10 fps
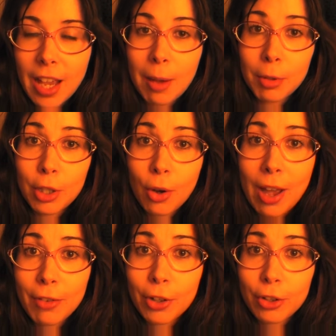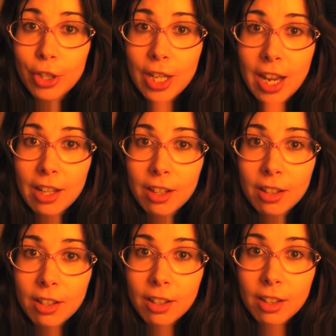I'm going to go have a Hershey cake.
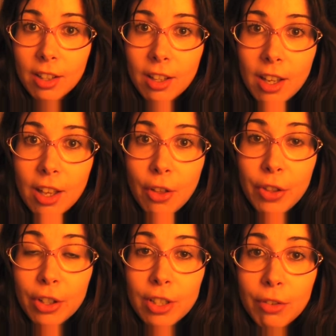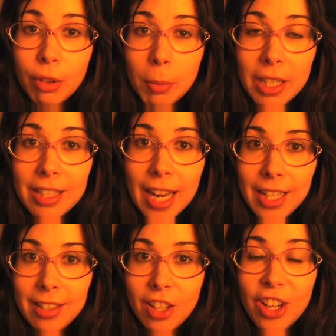There is a flipping
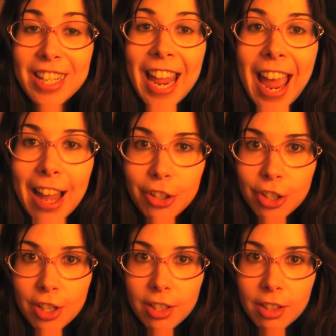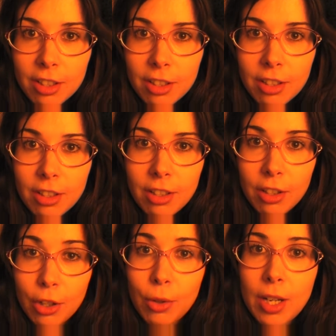Denny's attached
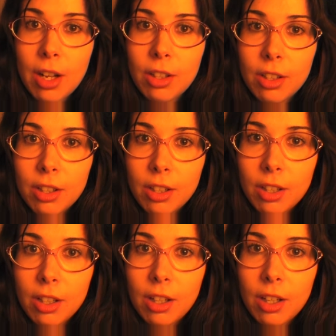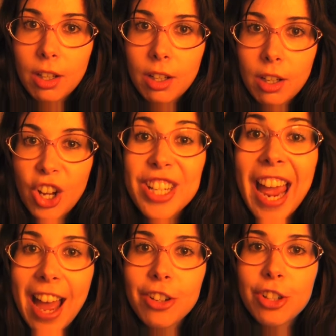to the hotel.
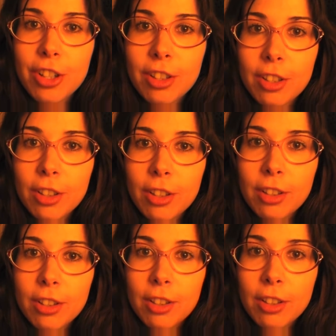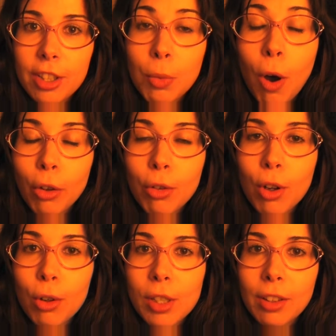Attached. You walk
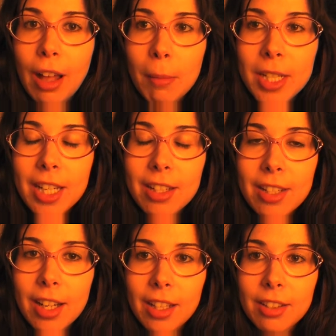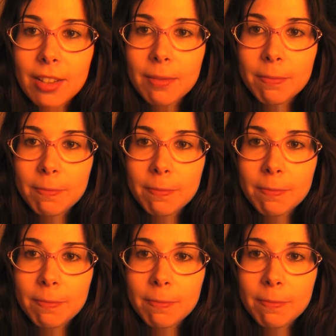through the hotel lobby to get to Denny's.